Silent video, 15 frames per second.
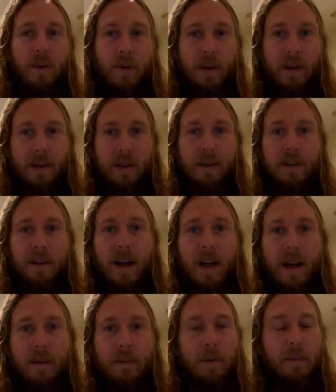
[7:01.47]
point in
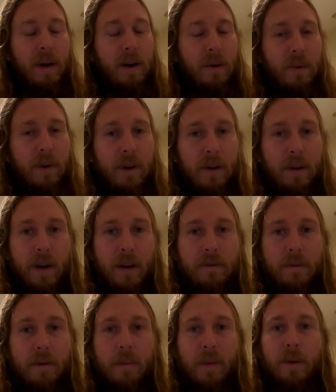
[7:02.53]
time, no matter where you
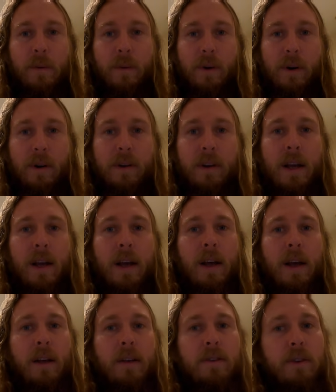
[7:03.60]
come from in the world.
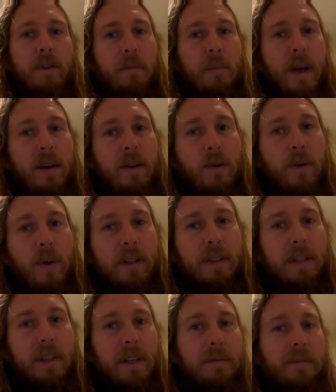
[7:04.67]
So the main
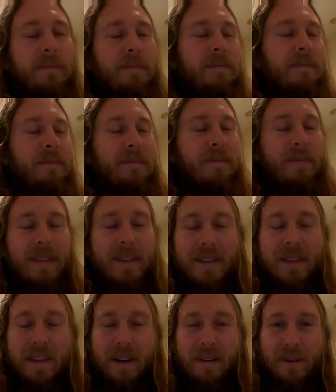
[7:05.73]
question
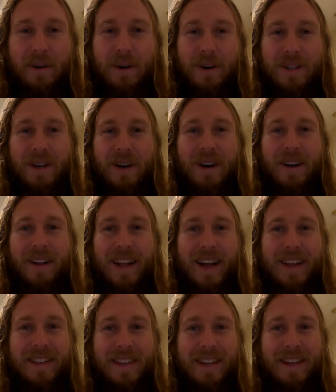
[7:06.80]
that, of course, you're all
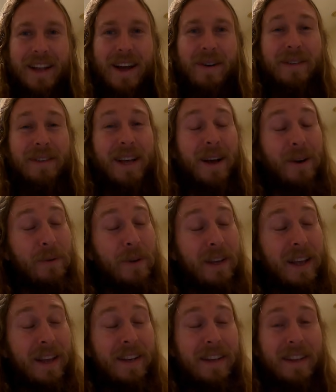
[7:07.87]
asking now is, how do we
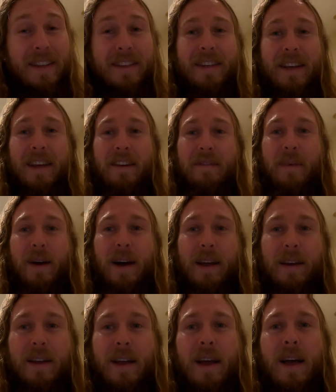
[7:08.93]
get to this state of
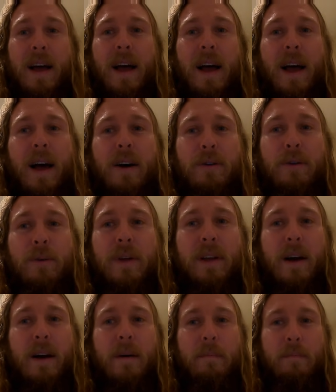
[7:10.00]
mind? How do we
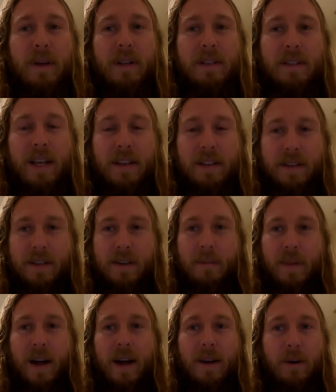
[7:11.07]
come
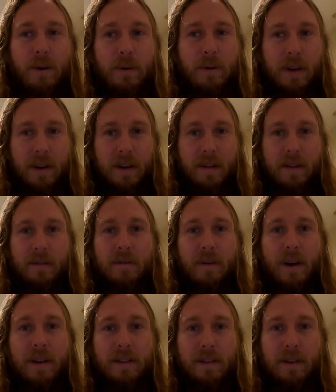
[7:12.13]
possessed by Odin, the
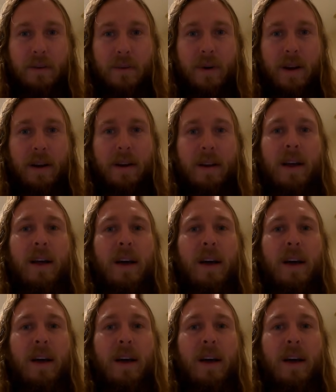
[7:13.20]
frenzied one?